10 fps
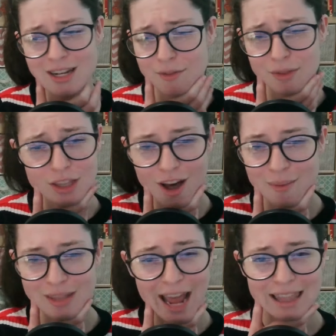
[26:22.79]
I definitely
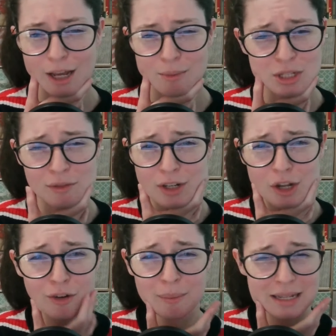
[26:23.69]
thought when they had like a music
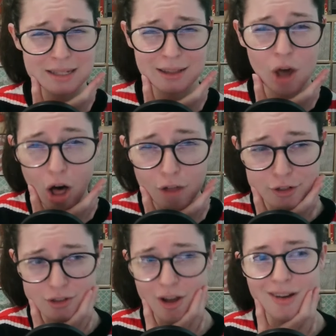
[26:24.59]
video for basically all of
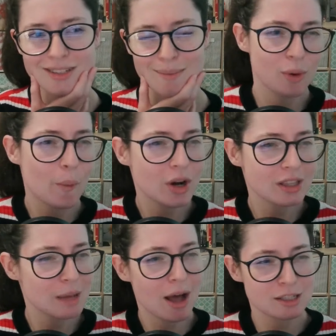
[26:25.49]
their songs, I'm like, what
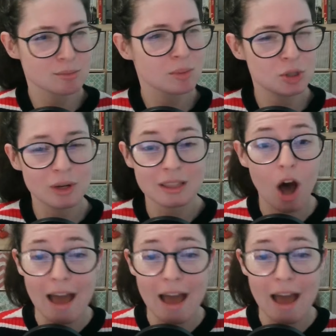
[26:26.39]
could they possibly be doing?